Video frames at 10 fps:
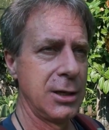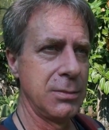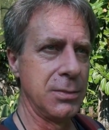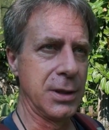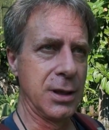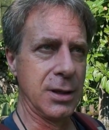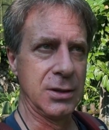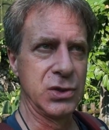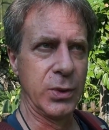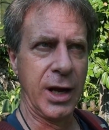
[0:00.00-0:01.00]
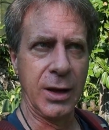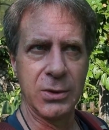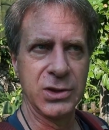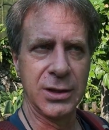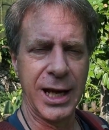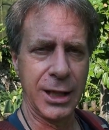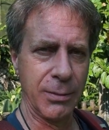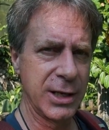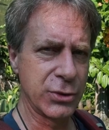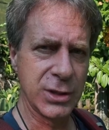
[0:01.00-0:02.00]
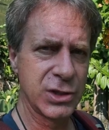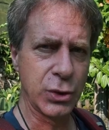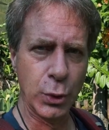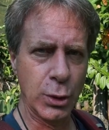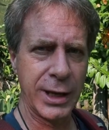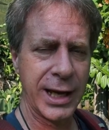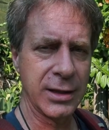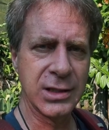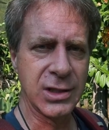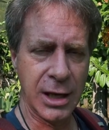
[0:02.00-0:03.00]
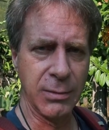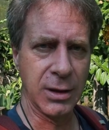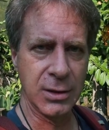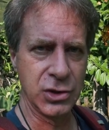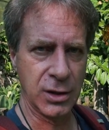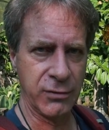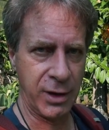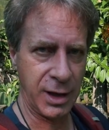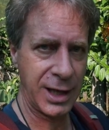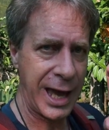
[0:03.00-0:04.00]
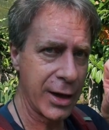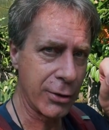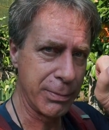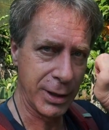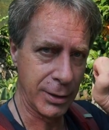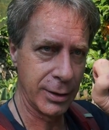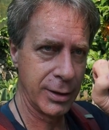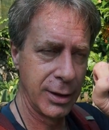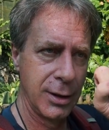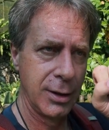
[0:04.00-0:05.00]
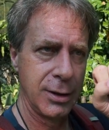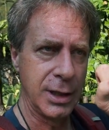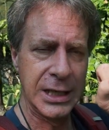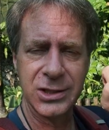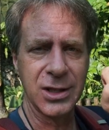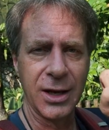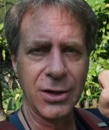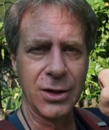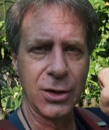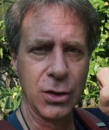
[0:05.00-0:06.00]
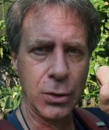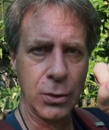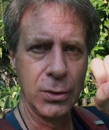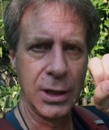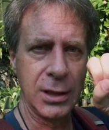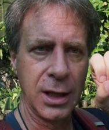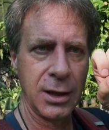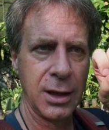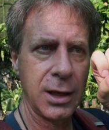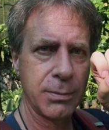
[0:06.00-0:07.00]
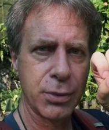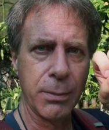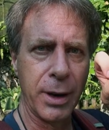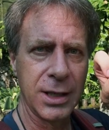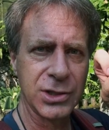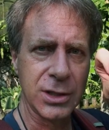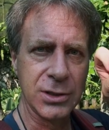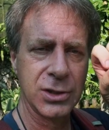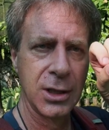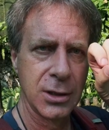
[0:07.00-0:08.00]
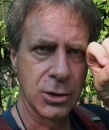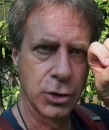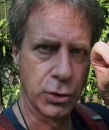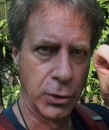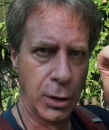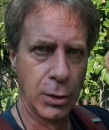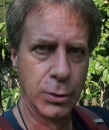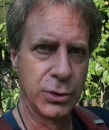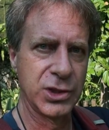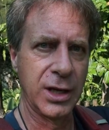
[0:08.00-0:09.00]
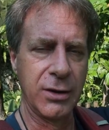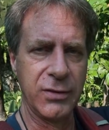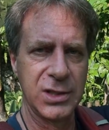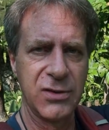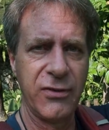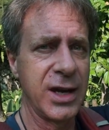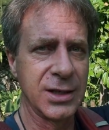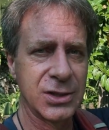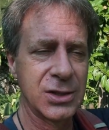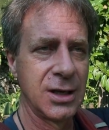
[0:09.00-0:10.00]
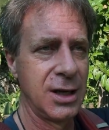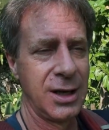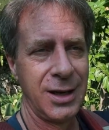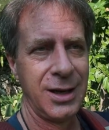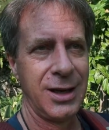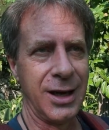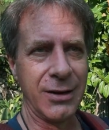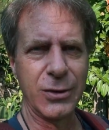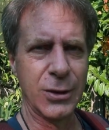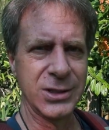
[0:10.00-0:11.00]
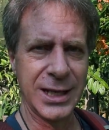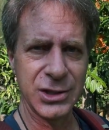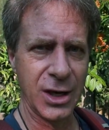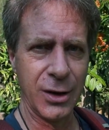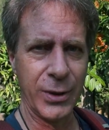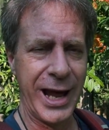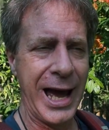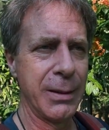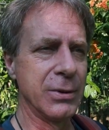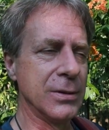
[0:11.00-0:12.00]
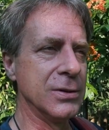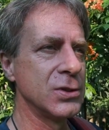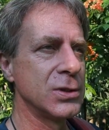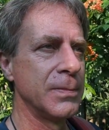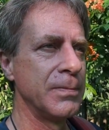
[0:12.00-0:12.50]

because when I was in elementary school, I had this image of a caterpillar inside the cocoon and then a proboscis grows out of its face. And of course, that's not what happens.